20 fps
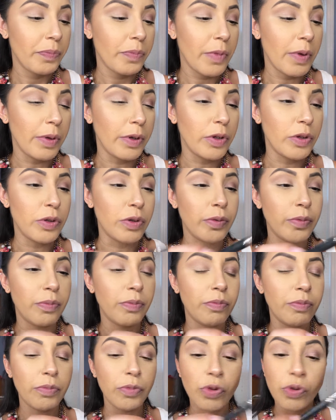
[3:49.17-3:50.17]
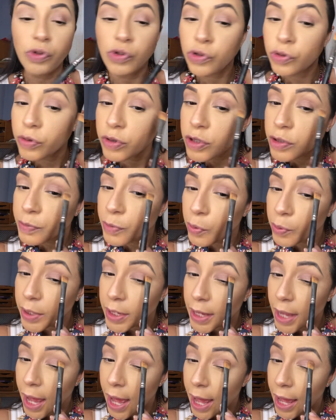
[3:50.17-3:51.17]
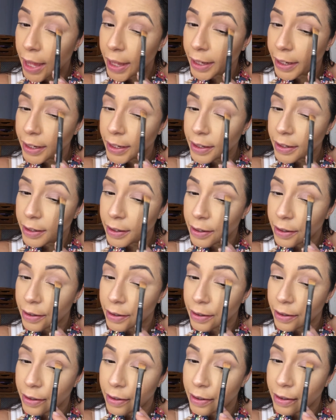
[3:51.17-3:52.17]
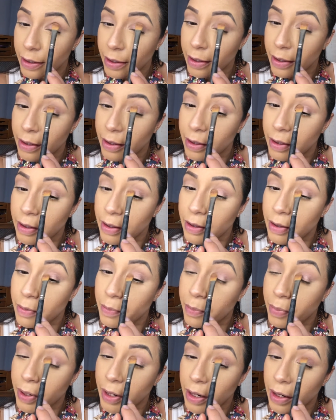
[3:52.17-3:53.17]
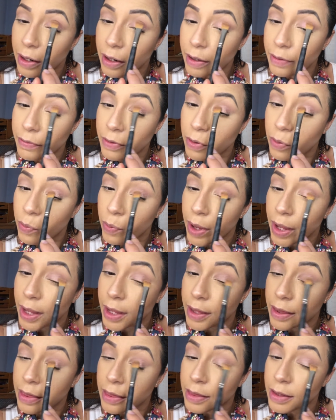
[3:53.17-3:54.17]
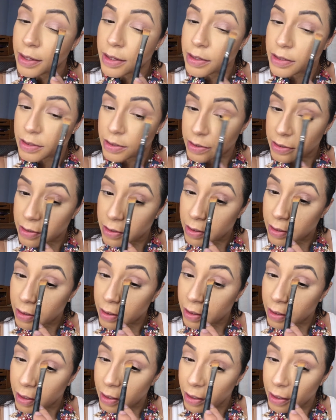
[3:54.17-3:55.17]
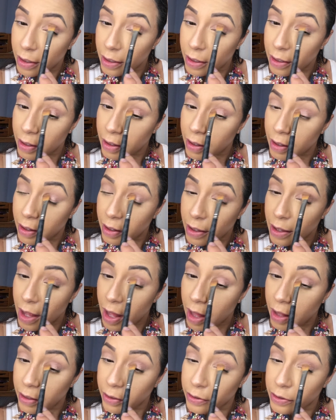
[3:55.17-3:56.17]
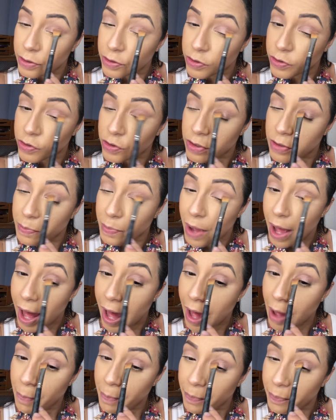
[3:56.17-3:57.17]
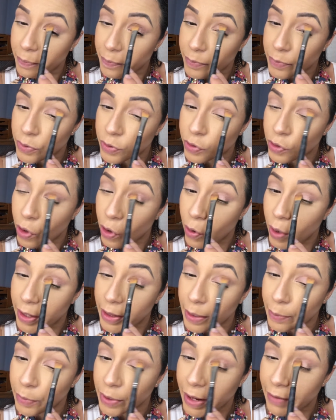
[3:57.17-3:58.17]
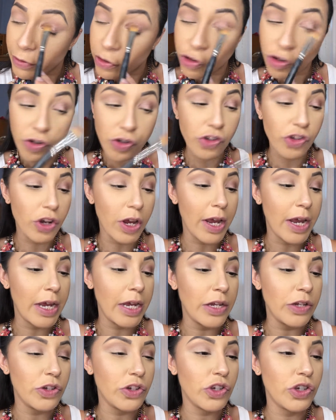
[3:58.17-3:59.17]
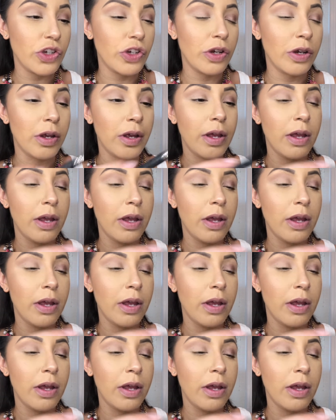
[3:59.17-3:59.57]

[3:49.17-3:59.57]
a little neutral smoky eye, but I love the way these colors just pop. So I think I'm gonna have to just change